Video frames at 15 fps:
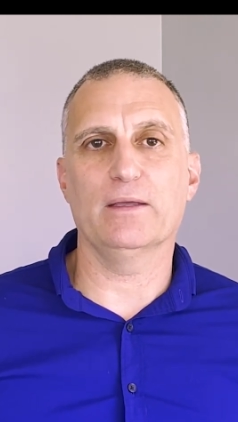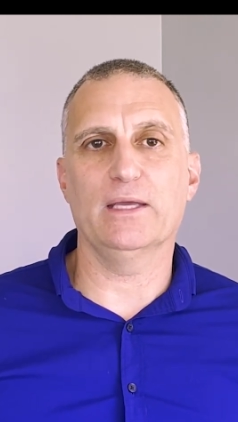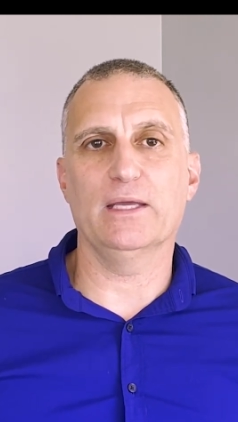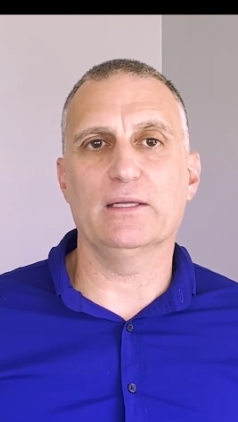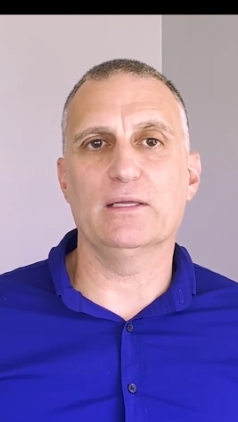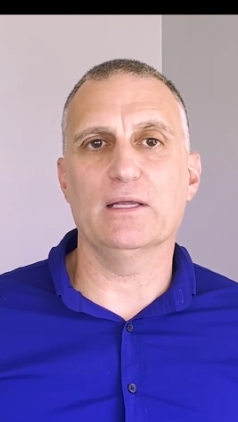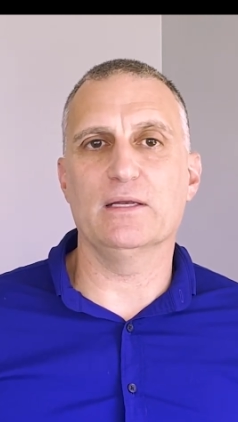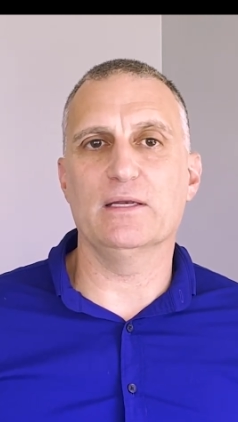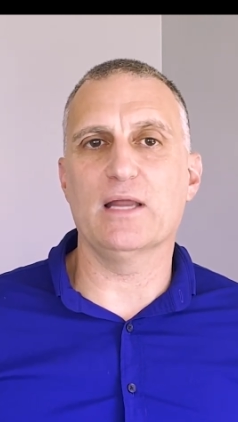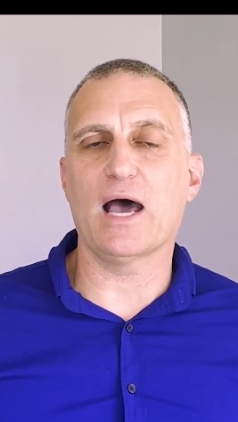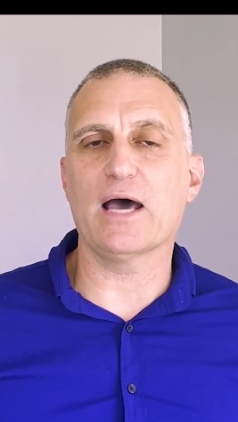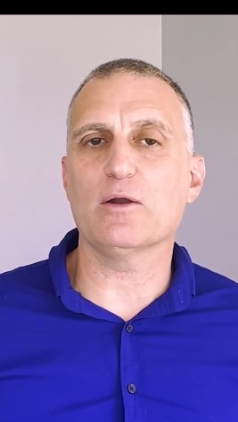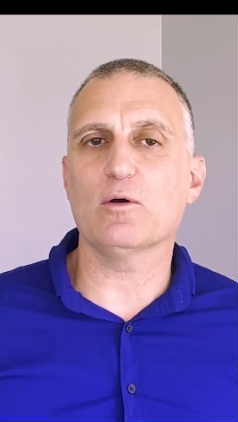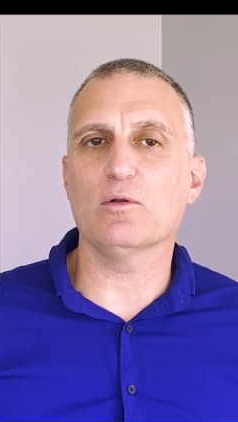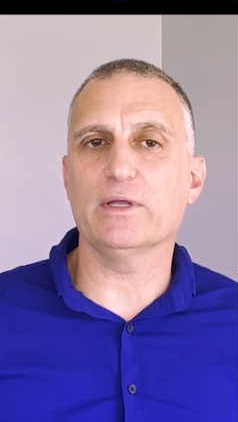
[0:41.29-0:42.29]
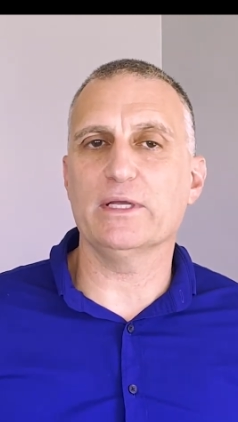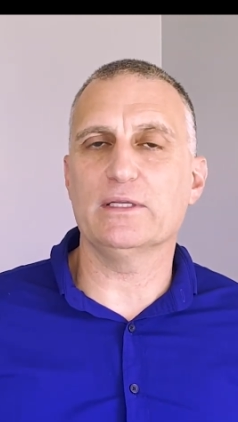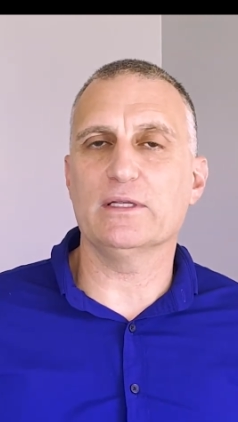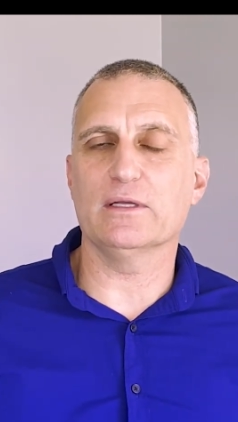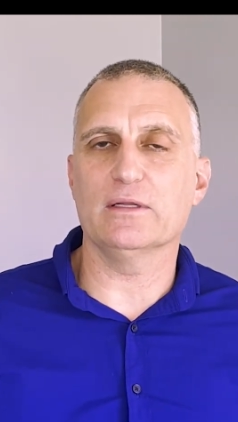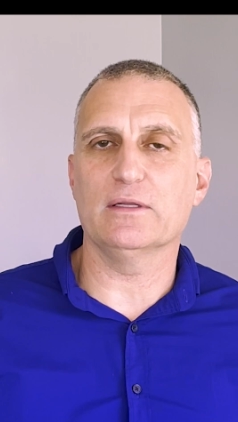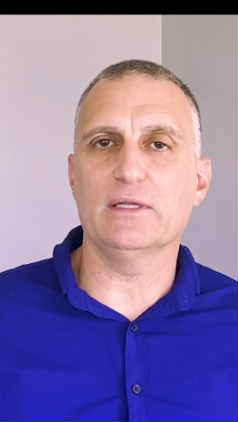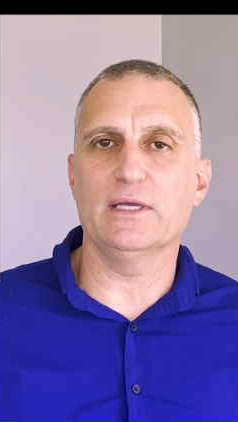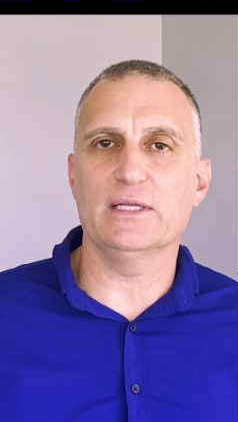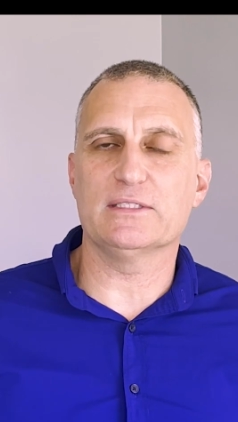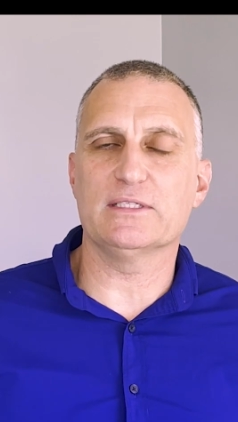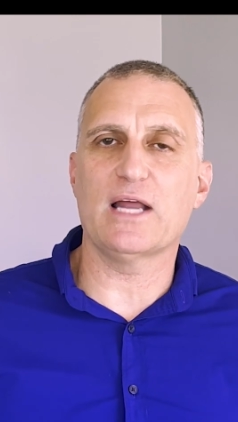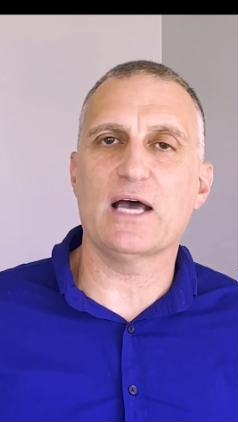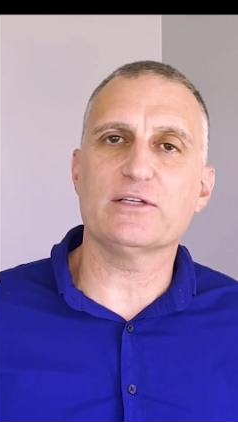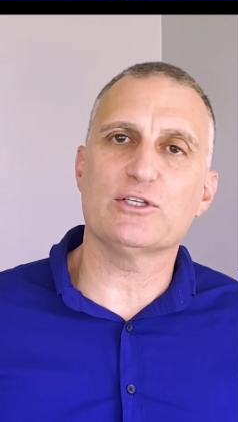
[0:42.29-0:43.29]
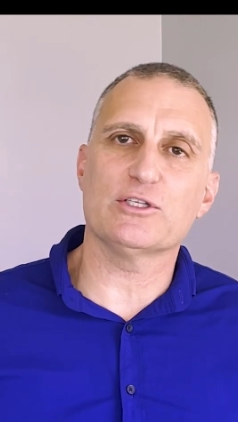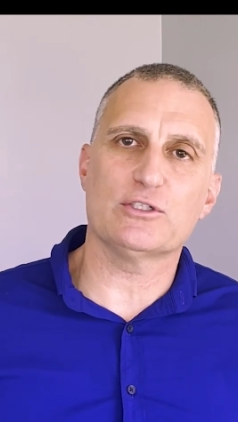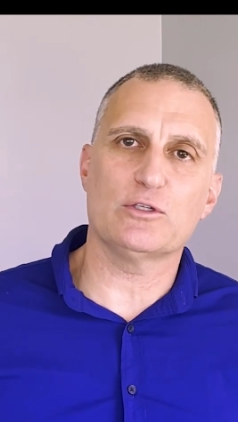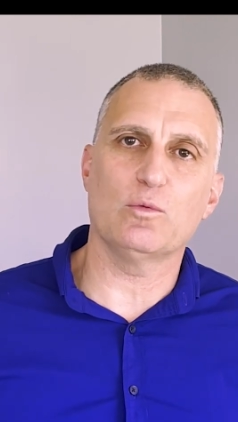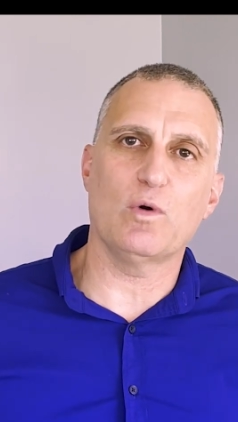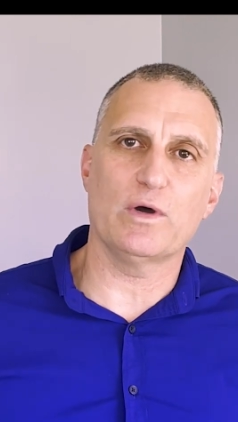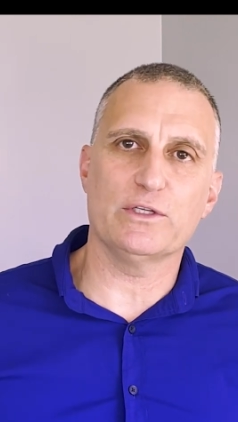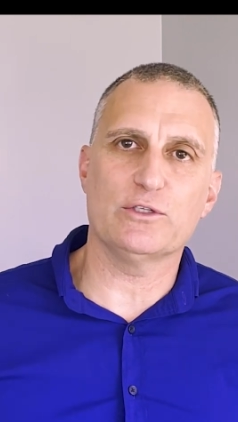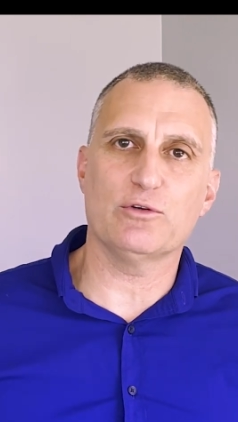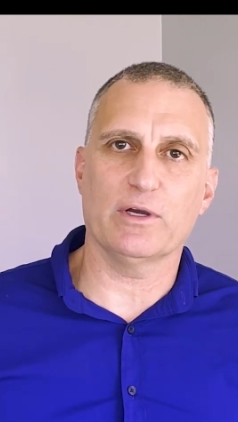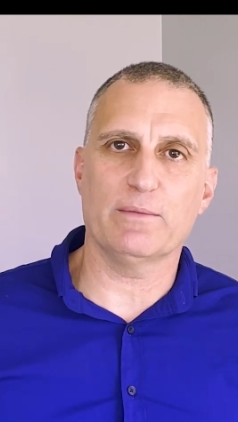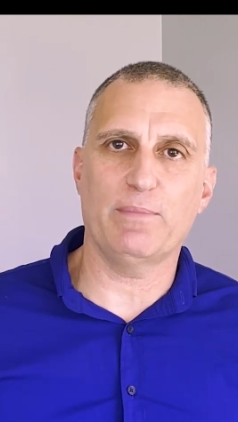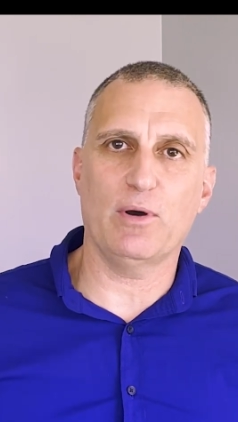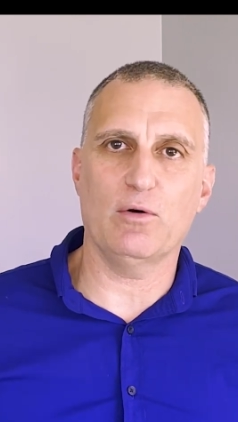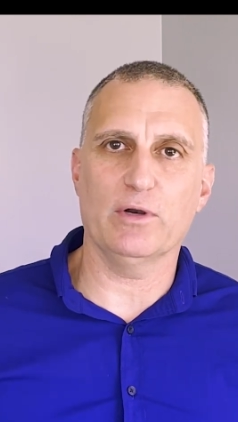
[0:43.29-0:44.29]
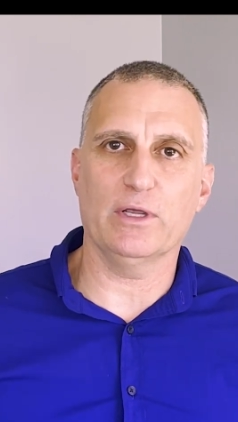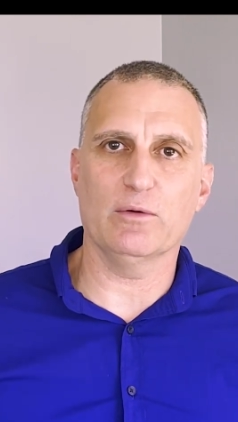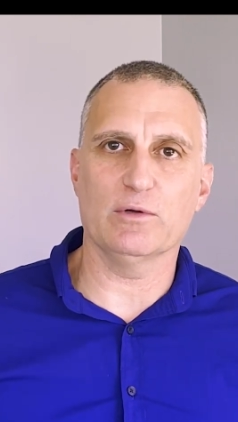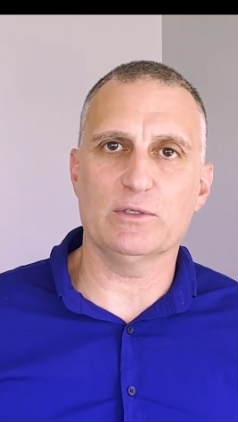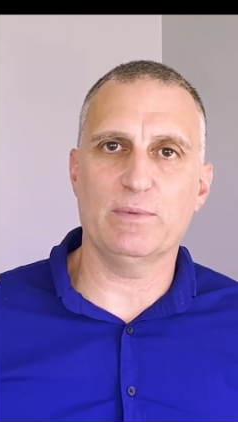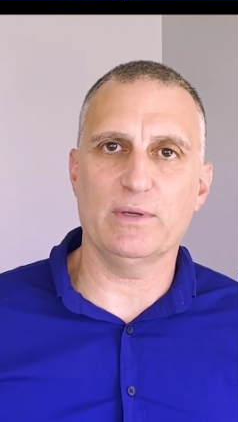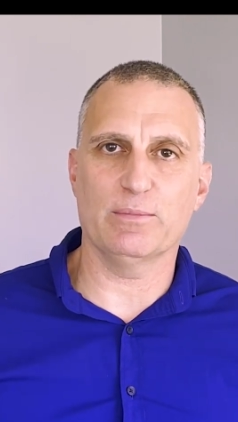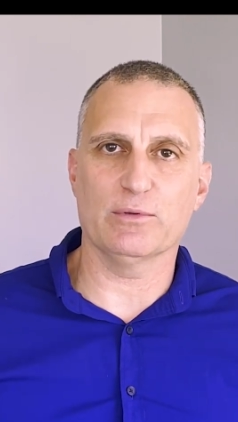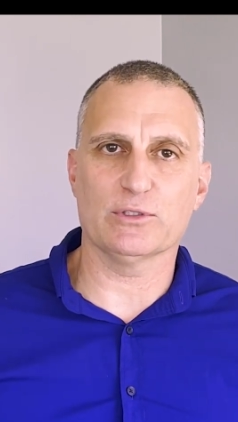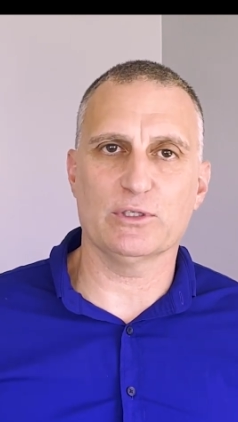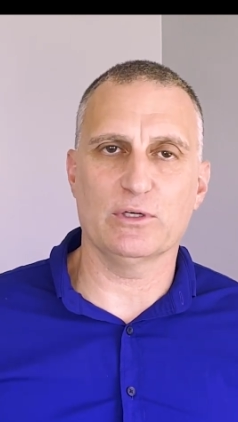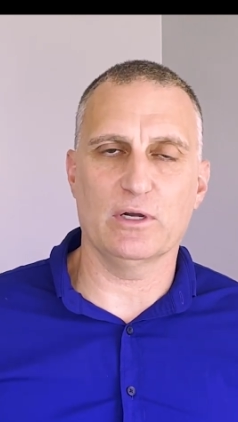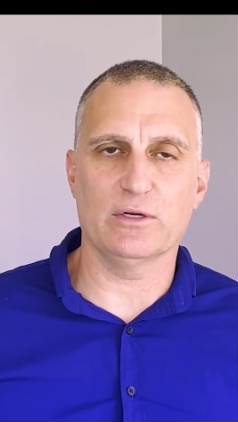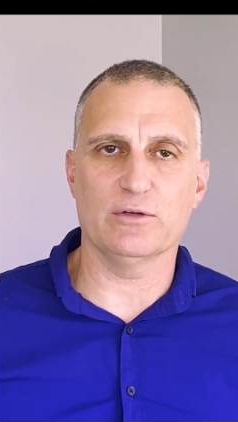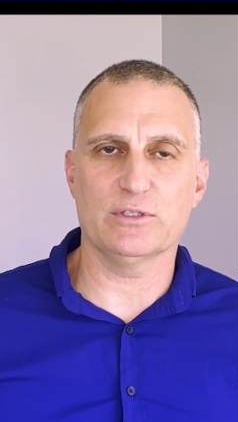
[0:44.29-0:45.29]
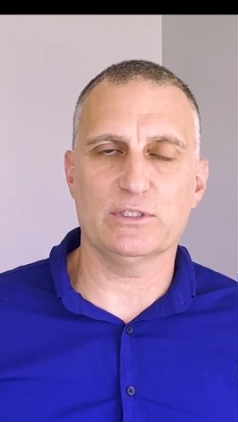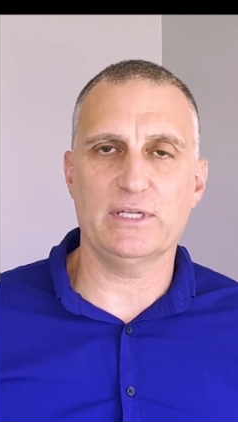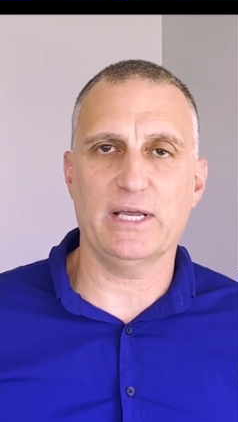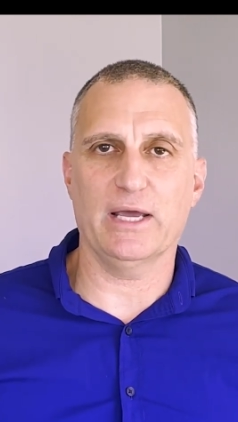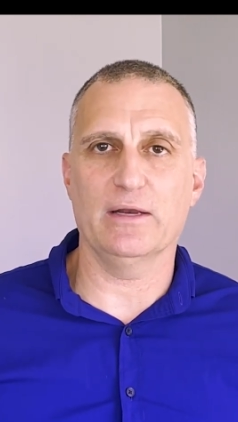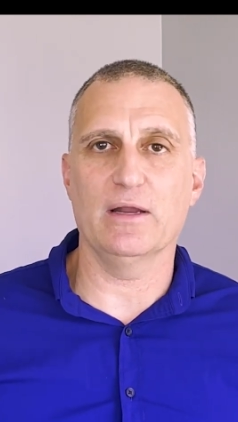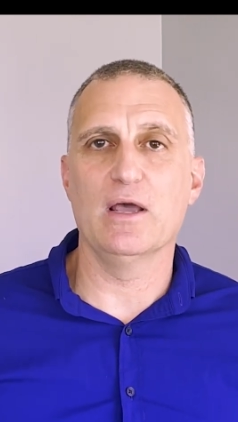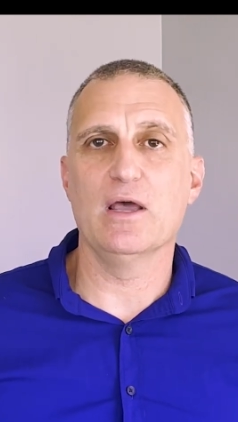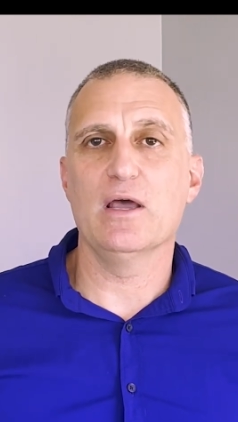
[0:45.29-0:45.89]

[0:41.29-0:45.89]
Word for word: it not only do, it's not just a one-trick pony, which people should understand.